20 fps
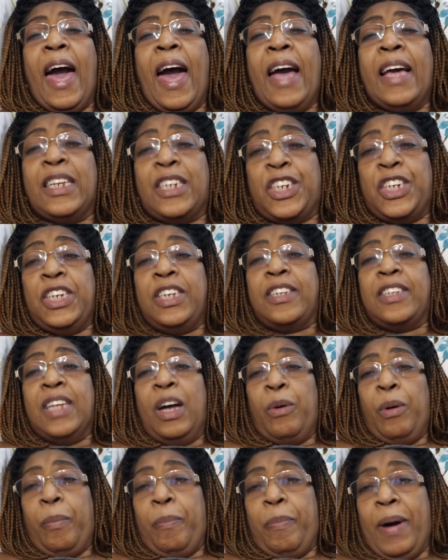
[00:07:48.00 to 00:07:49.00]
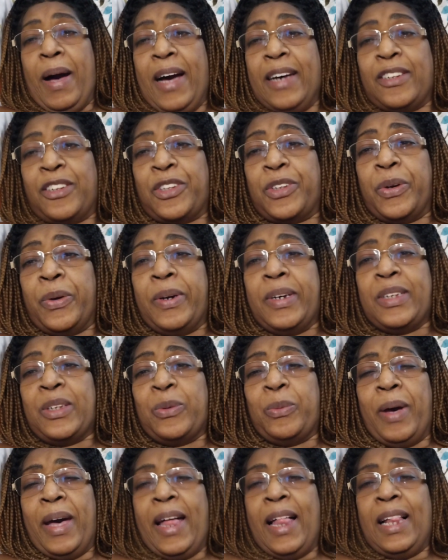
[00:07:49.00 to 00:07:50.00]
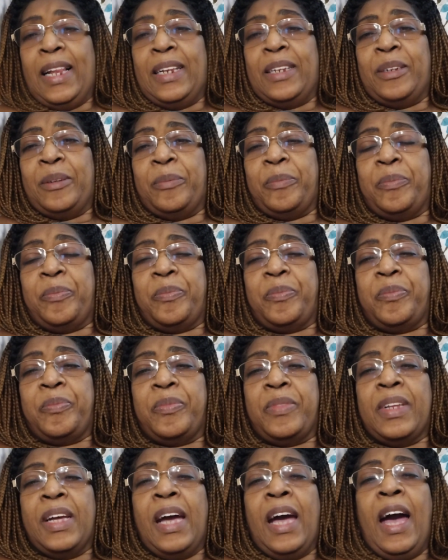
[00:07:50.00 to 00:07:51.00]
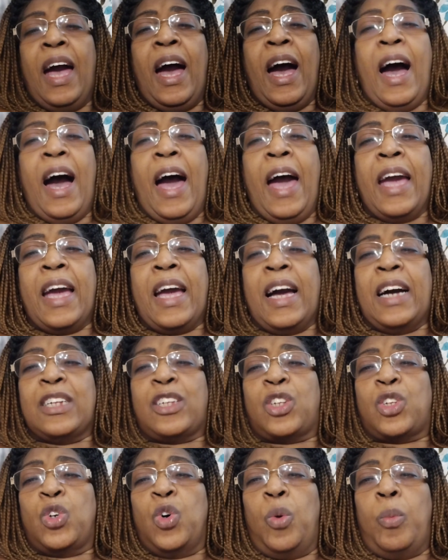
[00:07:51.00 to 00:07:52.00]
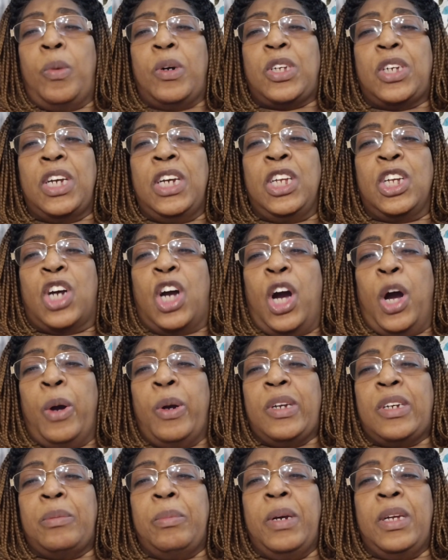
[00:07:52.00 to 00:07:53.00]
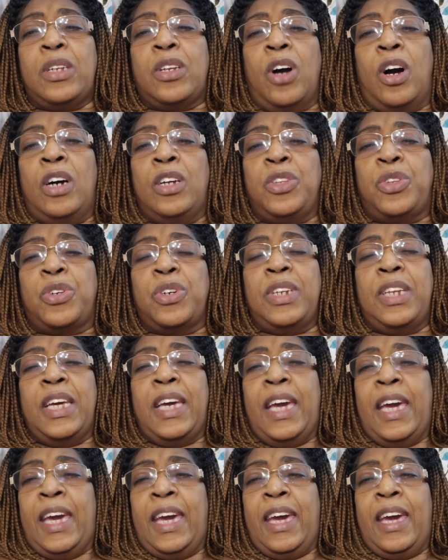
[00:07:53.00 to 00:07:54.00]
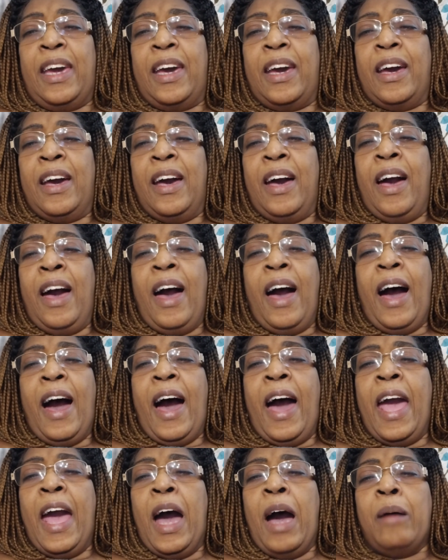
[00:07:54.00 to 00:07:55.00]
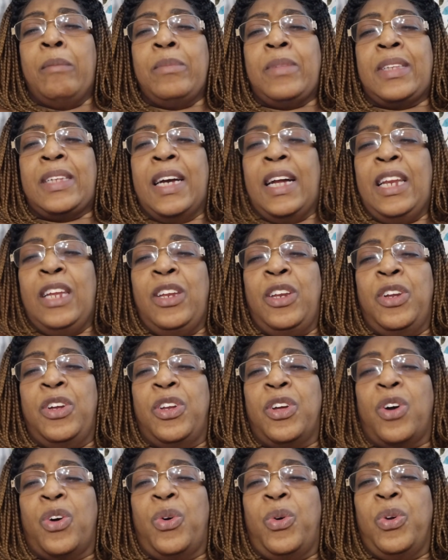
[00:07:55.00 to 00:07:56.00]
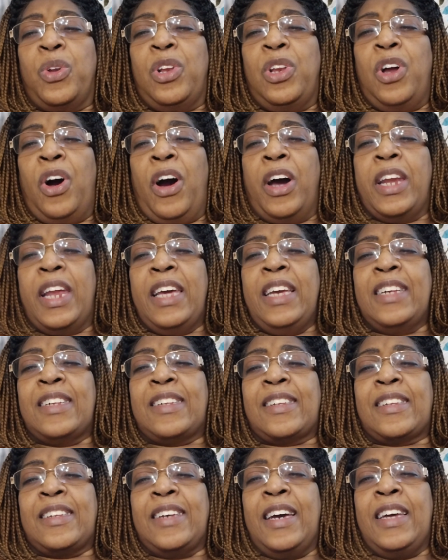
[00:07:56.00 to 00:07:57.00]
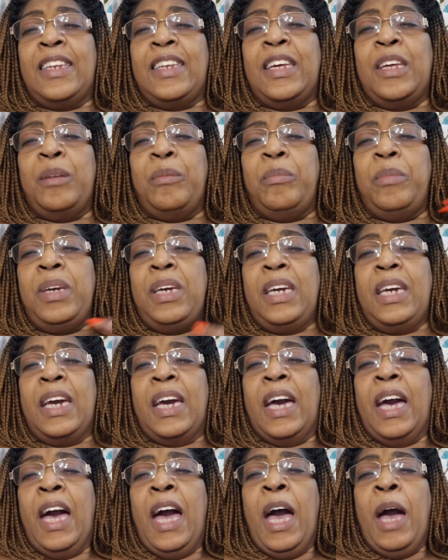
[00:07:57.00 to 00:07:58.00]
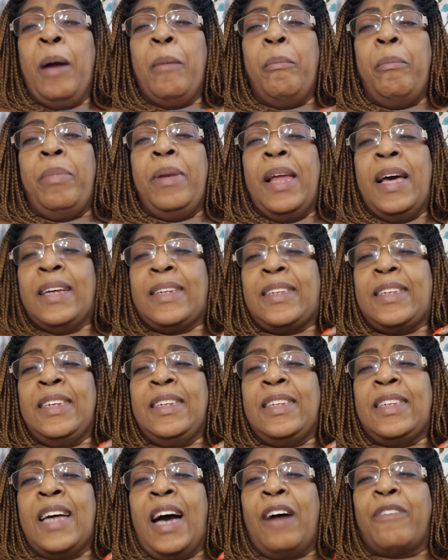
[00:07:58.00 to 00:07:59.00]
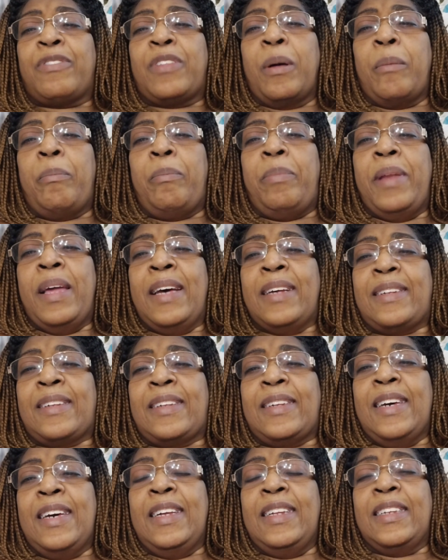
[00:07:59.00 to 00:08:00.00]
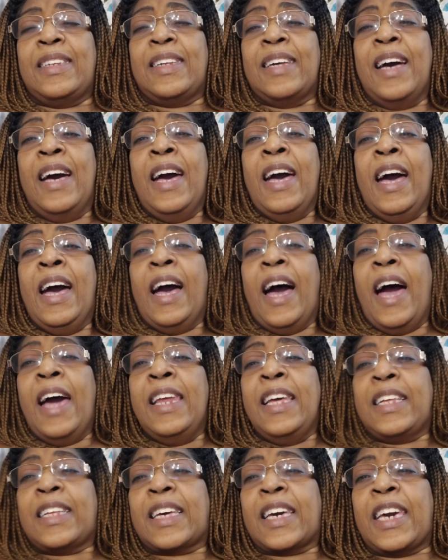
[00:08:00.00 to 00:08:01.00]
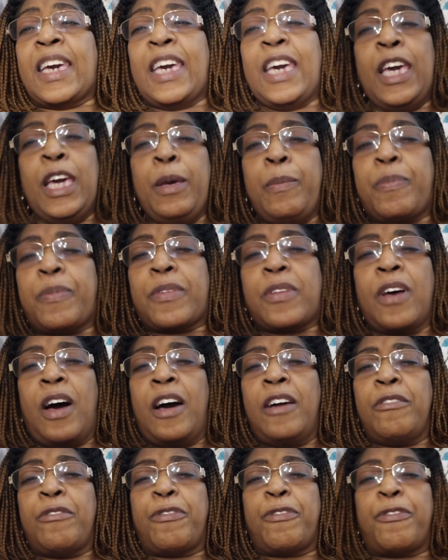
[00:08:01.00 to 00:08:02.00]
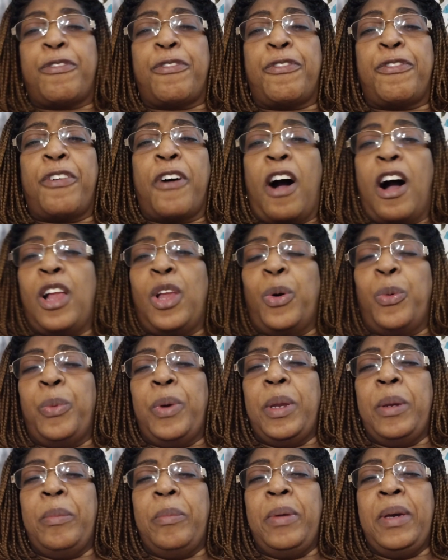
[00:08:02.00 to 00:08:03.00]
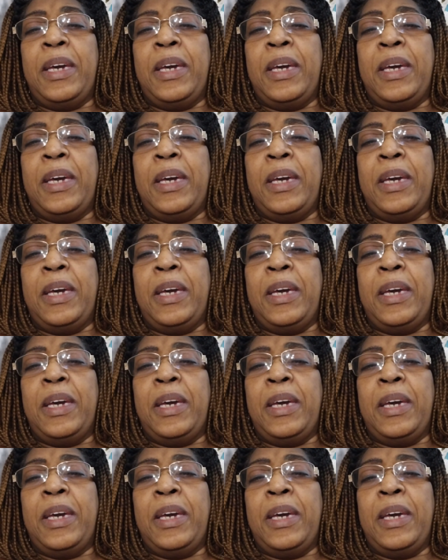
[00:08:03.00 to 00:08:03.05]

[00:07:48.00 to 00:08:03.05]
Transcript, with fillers: and she's now a pastor as well. I got so much encouragement on today. I am telling you, the good Lord is sending me blessings after blessings, and it keeps on following